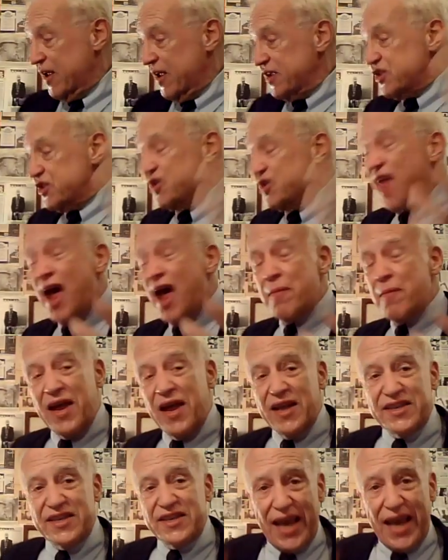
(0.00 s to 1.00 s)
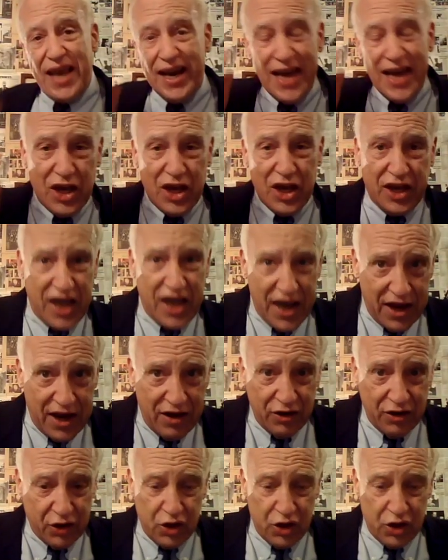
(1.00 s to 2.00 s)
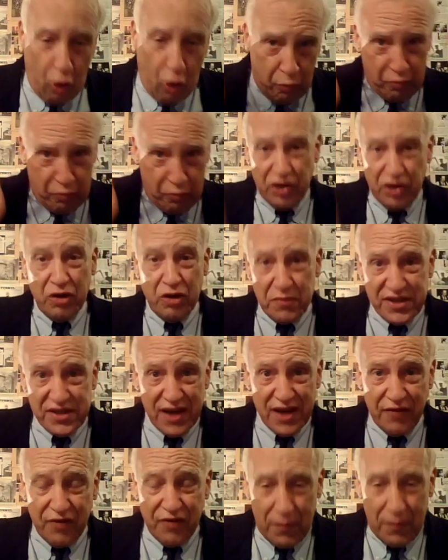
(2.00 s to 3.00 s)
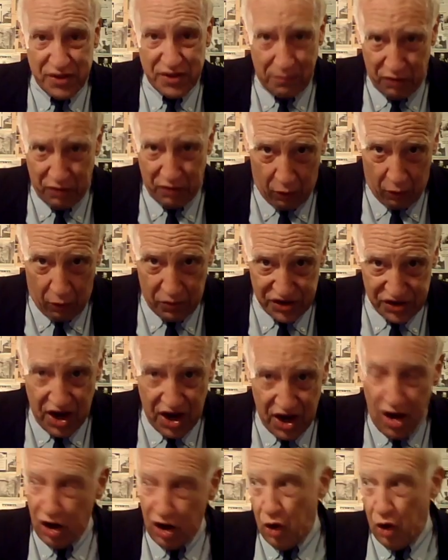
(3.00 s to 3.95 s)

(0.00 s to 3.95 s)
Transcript: So that means any kid could go print himself up some notes,